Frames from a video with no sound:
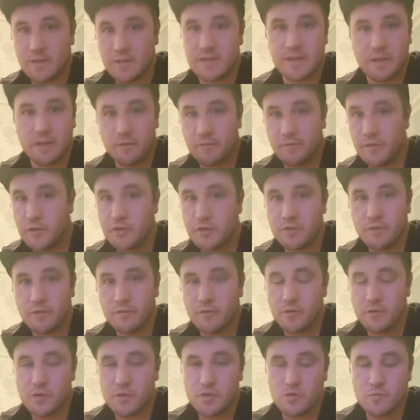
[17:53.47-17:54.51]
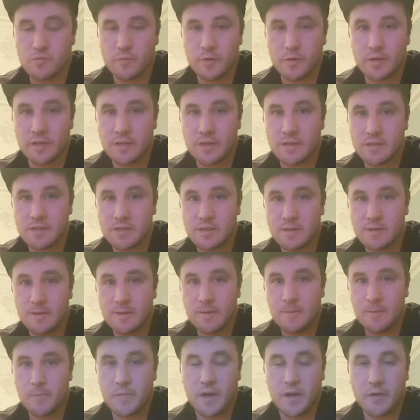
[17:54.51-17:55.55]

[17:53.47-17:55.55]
I'll take a fish in the first 2 minutes,